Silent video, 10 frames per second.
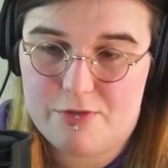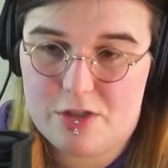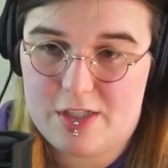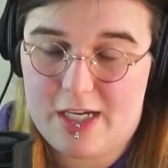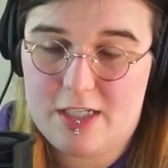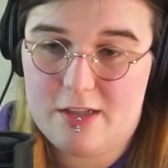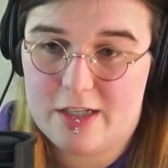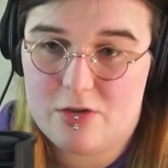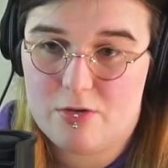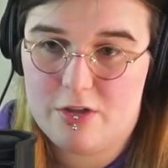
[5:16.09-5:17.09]
versus
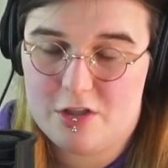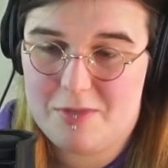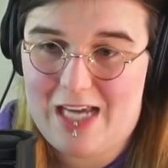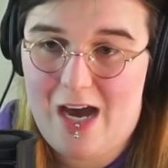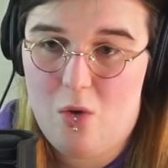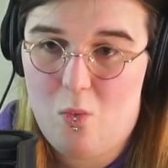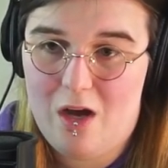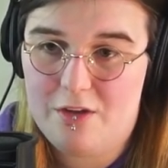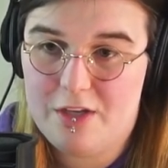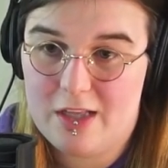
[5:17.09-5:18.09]
anti-electoralism is how
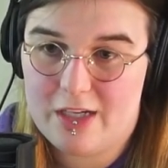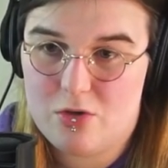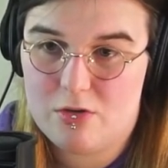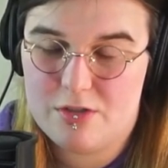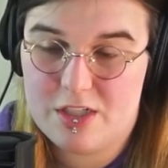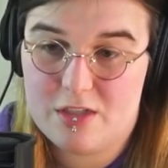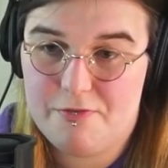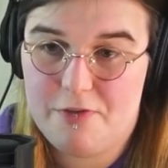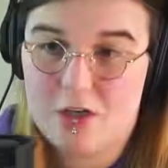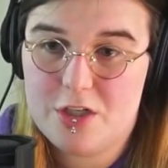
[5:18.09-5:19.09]
well the electoral system
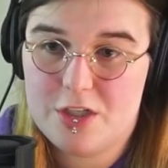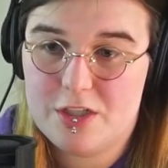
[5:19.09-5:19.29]
functions